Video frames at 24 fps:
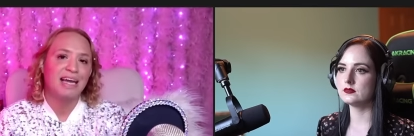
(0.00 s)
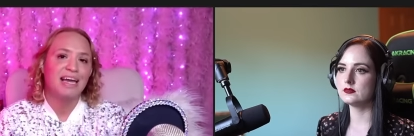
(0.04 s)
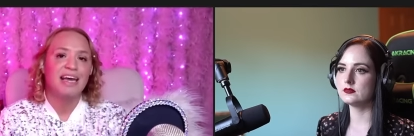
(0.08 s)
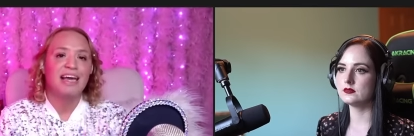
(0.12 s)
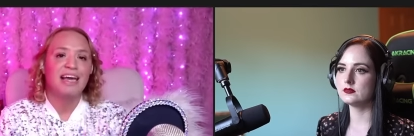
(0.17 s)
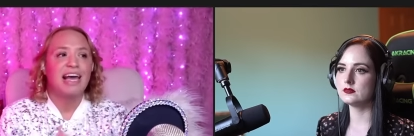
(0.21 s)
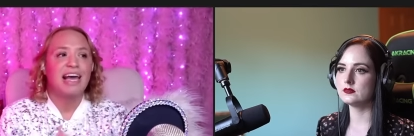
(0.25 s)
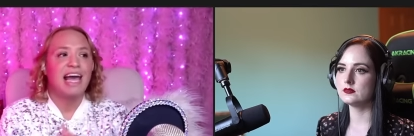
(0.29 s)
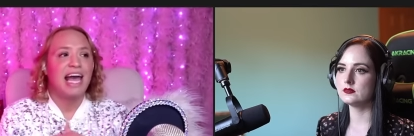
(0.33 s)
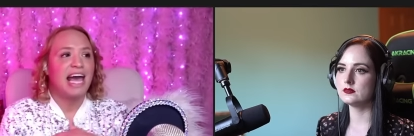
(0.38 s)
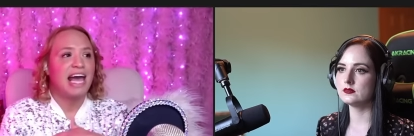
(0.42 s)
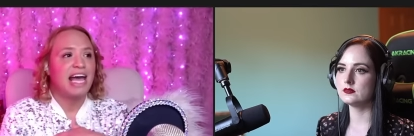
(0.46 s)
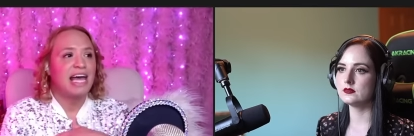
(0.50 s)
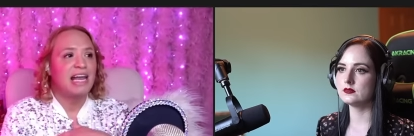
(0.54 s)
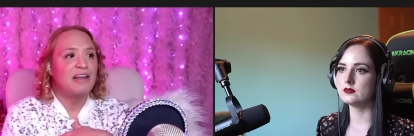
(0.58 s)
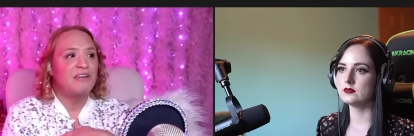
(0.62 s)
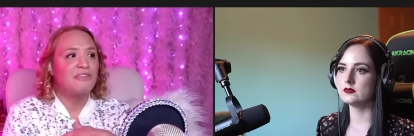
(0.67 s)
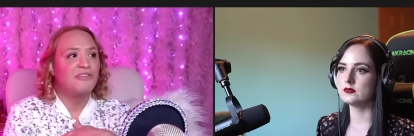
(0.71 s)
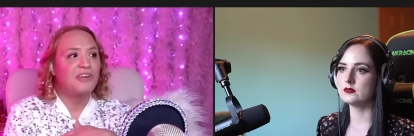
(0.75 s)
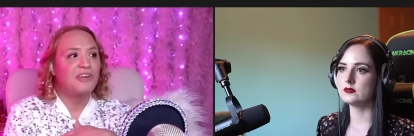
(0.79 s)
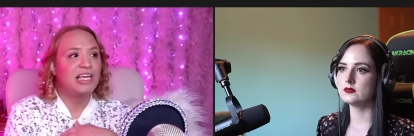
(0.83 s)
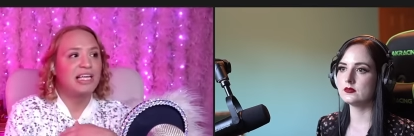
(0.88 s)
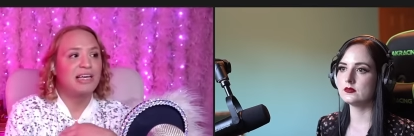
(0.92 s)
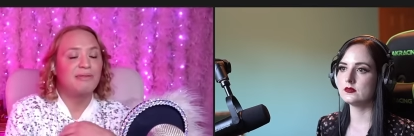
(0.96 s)
Speaker 1: and
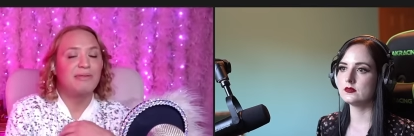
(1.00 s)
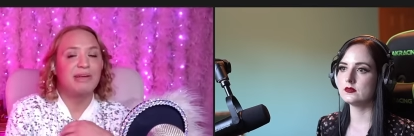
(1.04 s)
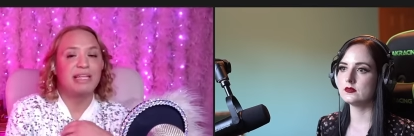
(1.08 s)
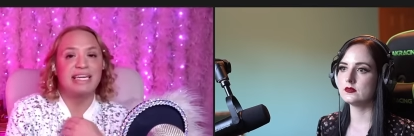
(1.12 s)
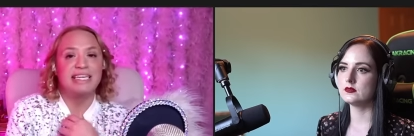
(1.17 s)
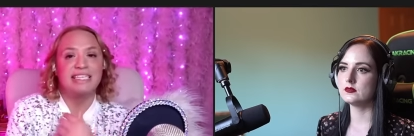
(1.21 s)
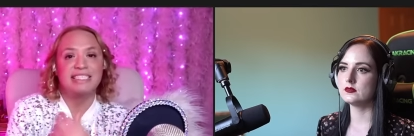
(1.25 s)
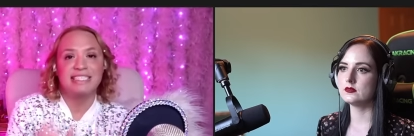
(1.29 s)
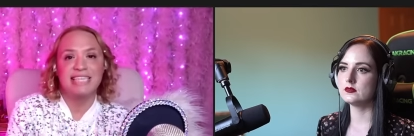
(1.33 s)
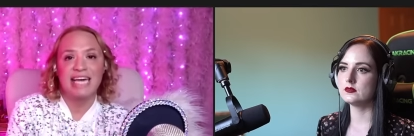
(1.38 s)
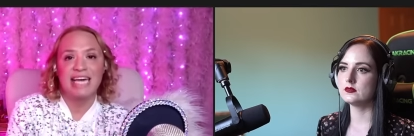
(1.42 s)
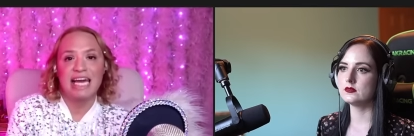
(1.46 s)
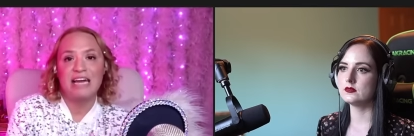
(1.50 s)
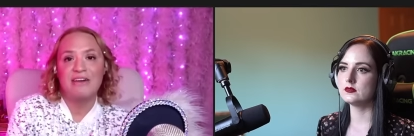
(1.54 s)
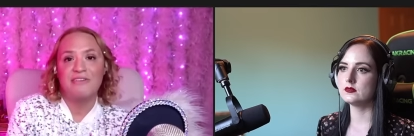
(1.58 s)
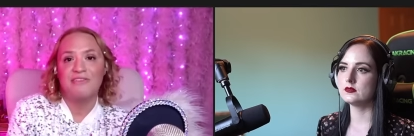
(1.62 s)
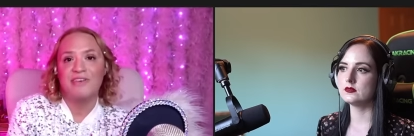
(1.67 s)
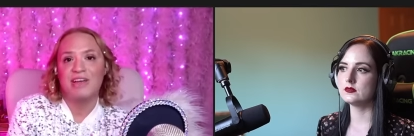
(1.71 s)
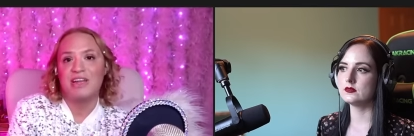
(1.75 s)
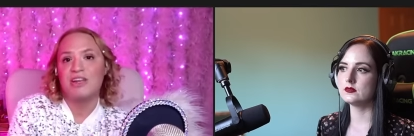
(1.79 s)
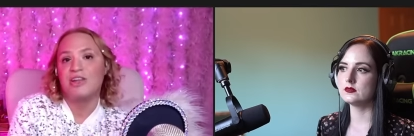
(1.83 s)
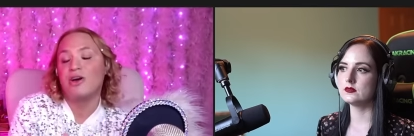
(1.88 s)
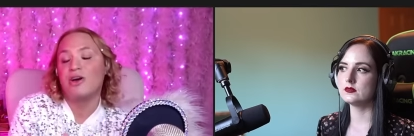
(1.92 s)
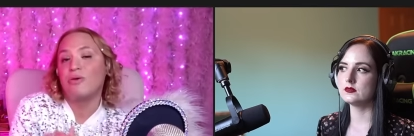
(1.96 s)
feeling really safe and
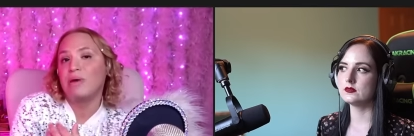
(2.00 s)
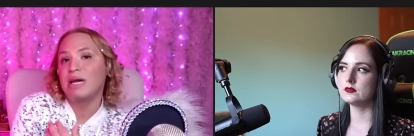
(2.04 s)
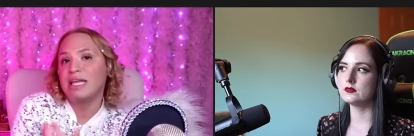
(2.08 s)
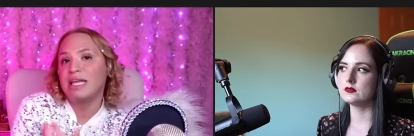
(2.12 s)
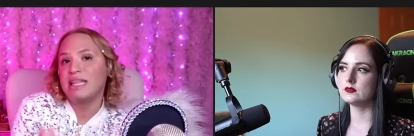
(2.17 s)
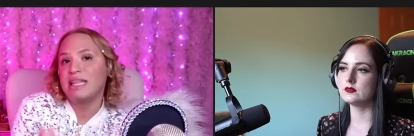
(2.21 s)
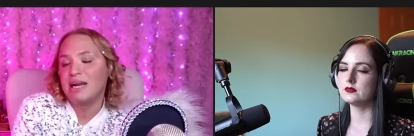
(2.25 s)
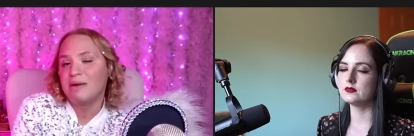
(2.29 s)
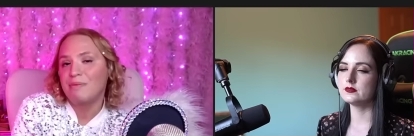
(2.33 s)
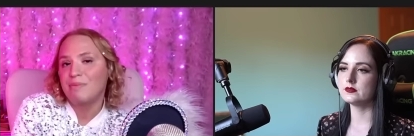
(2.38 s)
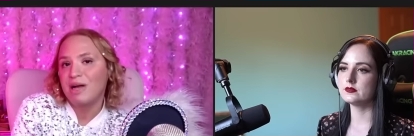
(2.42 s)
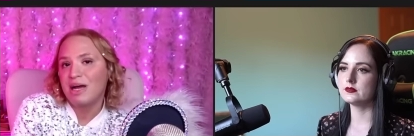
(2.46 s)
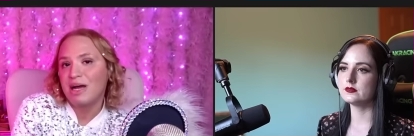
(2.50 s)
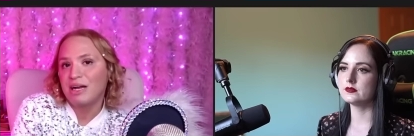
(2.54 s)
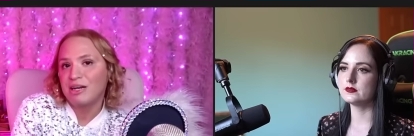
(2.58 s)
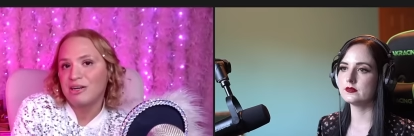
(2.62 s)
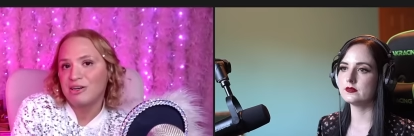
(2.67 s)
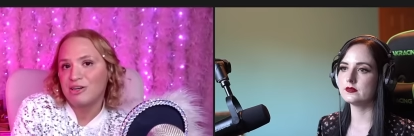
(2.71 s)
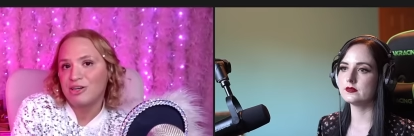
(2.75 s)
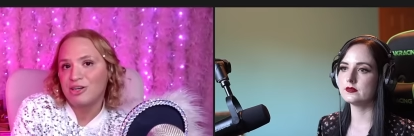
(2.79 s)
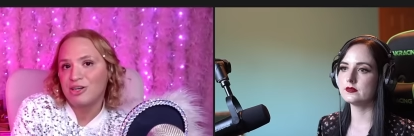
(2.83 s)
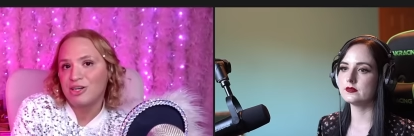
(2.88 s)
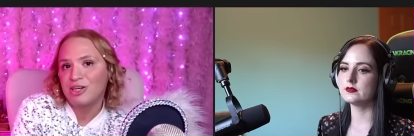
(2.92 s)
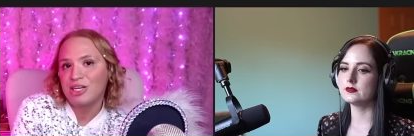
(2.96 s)
knowing that I'm not going to
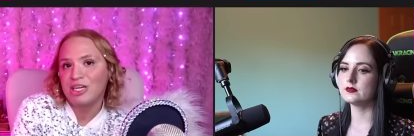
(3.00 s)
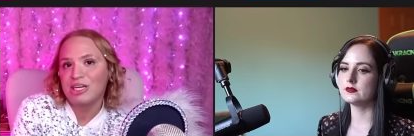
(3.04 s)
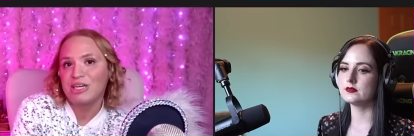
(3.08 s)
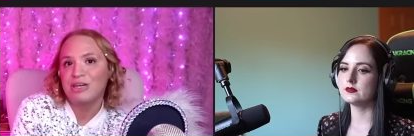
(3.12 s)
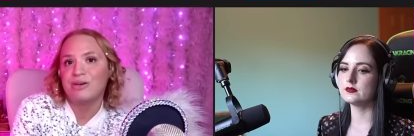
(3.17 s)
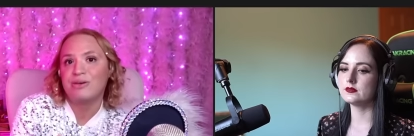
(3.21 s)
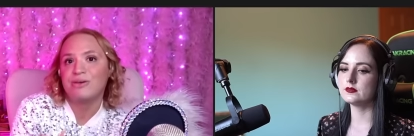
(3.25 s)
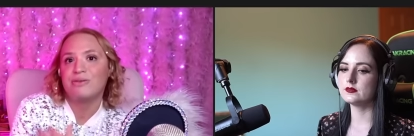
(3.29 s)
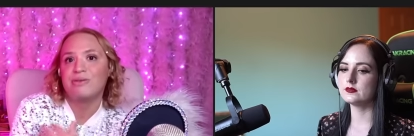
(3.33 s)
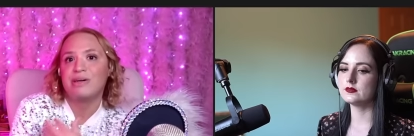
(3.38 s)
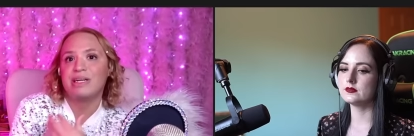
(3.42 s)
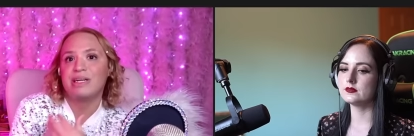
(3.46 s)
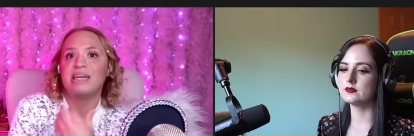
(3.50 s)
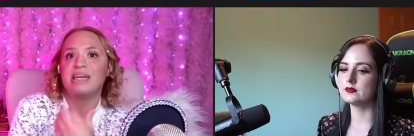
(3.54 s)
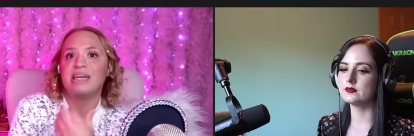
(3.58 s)
hurt you and